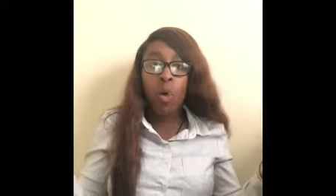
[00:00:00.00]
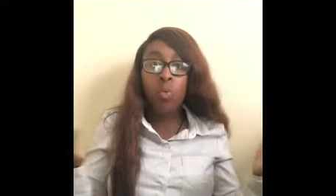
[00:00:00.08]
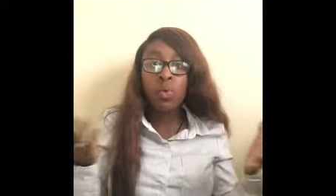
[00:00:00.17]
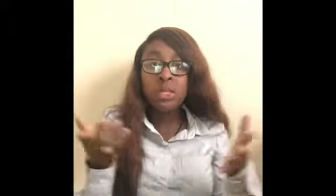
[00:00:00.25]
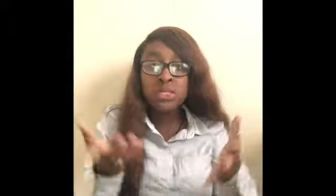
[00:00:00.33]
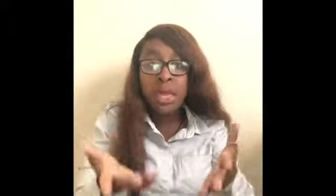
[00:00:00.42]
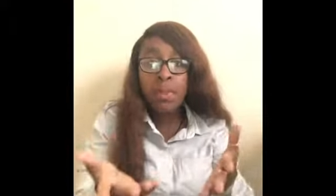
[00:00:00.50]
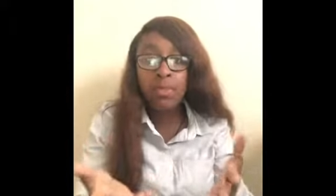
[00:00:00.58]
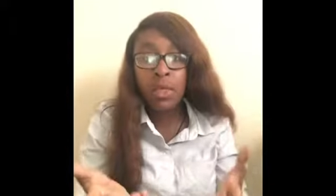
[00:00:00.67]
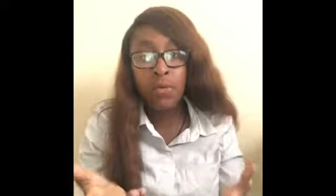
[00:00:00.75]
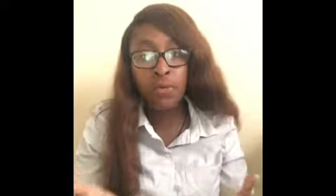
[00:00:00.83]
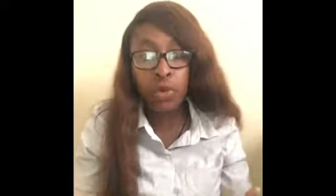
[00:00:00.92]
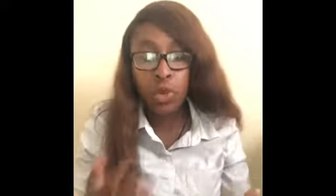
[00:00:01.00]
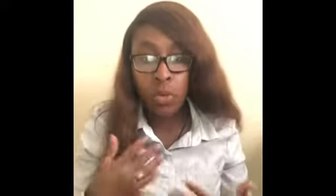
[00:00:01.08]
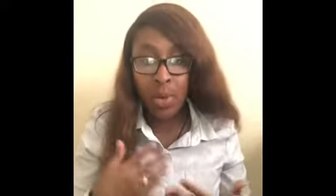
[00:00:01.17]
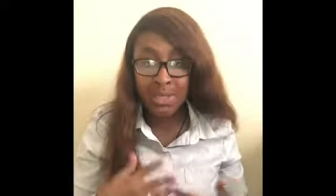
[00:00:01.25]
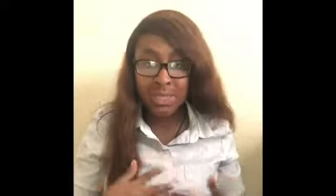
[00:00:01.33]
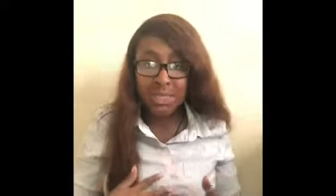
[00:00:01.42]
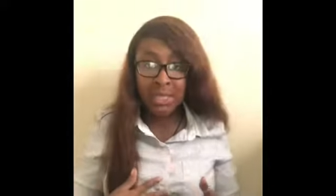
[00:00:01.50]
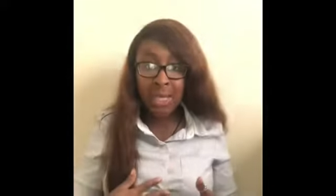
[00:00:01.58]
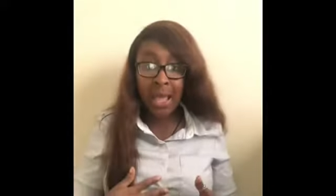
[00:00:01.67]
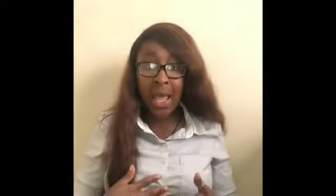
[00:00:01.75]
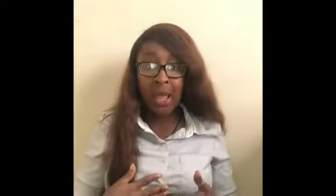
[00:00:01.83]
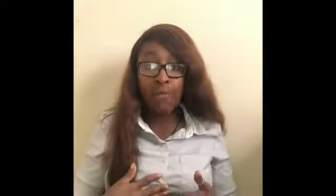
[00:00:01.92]
What does that mean for you as a
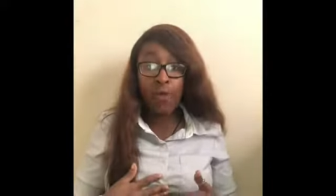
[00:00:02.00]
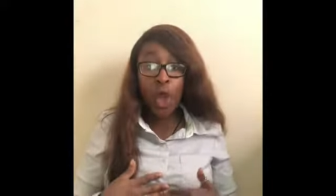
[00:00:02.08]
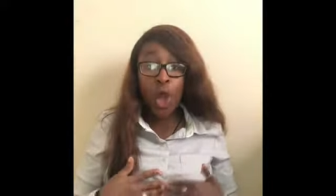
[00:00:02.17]
slave?